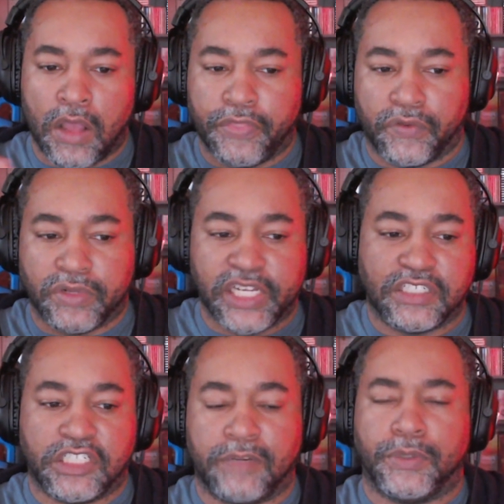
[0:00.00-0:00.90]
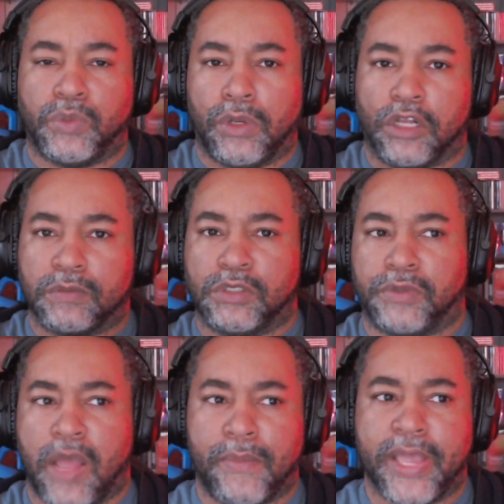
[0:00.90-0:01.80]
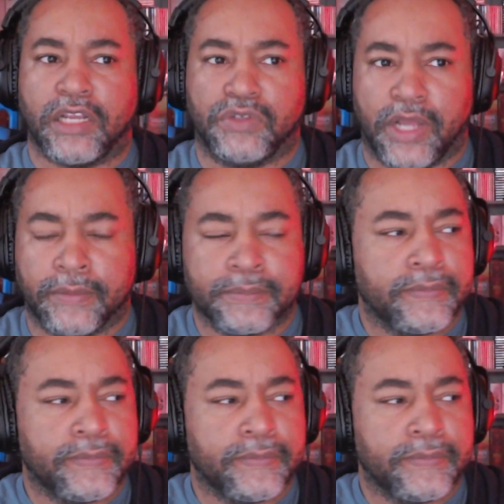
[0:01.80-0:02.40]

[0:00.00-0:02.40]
the relationship between Optimus Prime and Megatron.